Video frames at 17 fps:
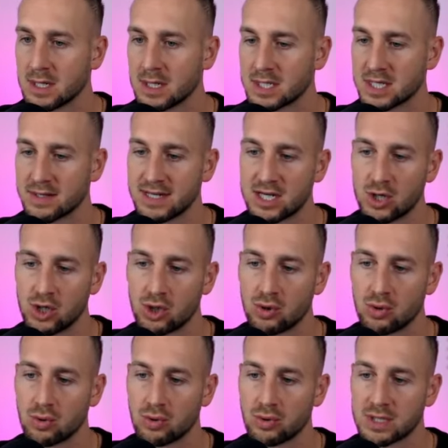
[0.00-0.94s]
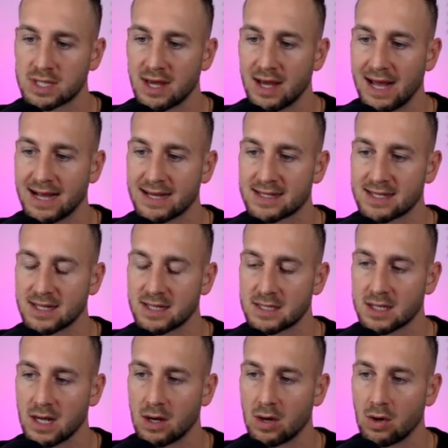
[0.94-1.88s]
So this ensures that
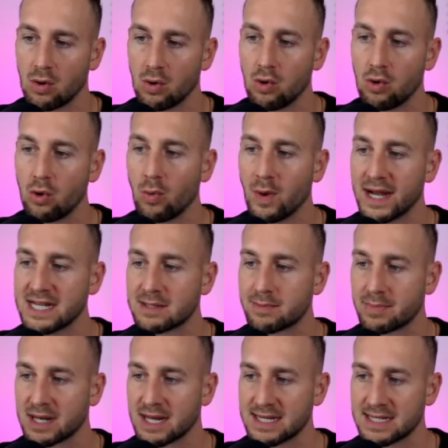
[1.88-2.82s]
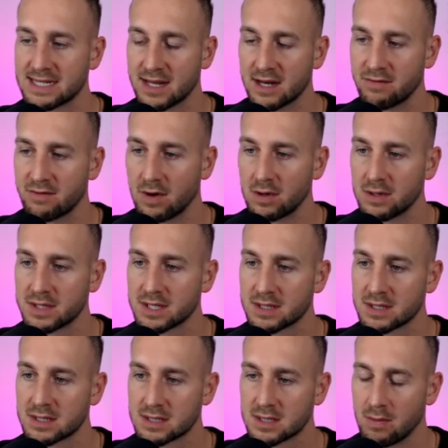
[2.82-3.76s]
assets are always placed in a vault
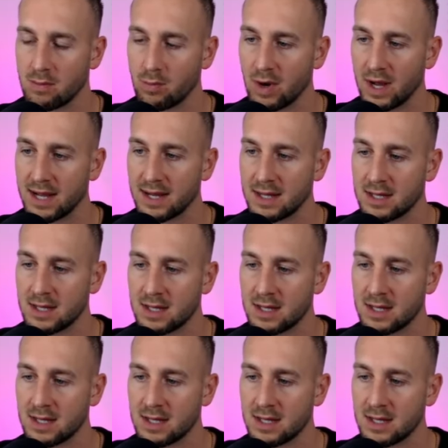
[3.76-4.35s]
somewhere.